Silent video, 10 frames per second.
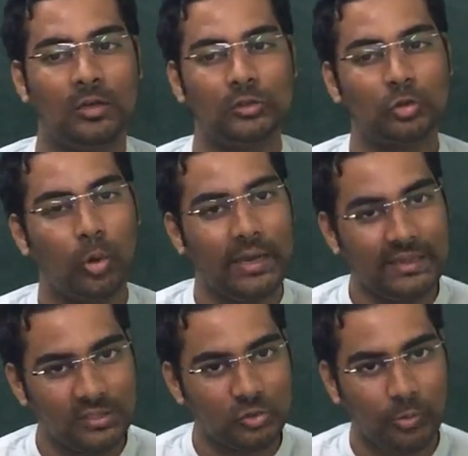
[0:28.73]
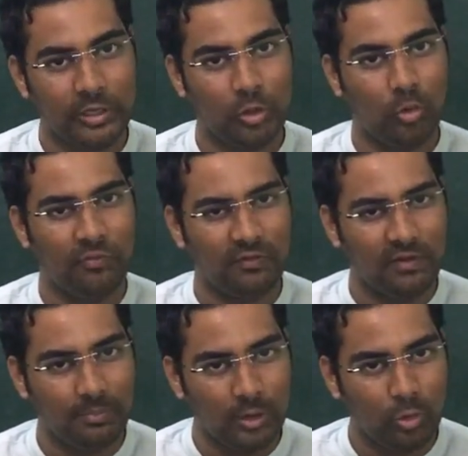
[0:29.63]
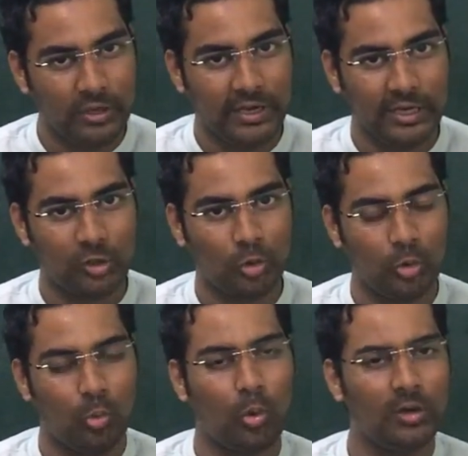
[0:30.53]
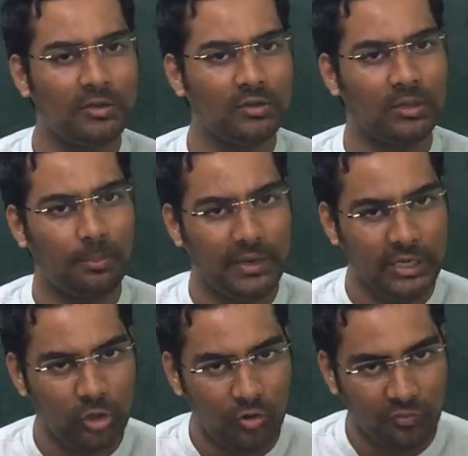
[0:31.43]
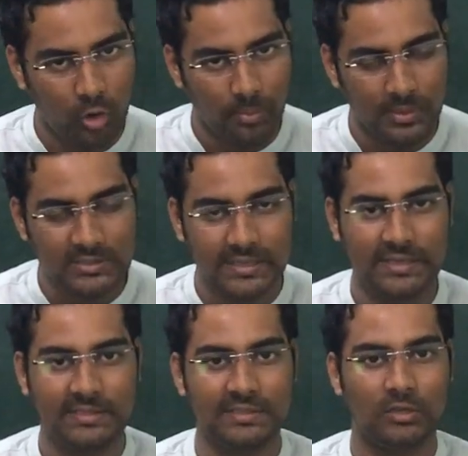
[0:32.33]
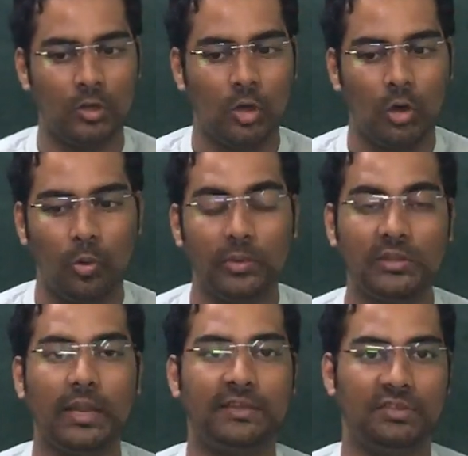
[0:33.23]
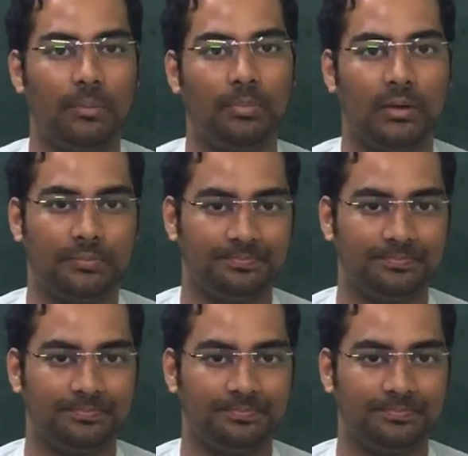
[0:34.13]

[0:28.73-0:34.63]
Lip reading: So in this video we will be looking into what the meaning of commerce is with an example.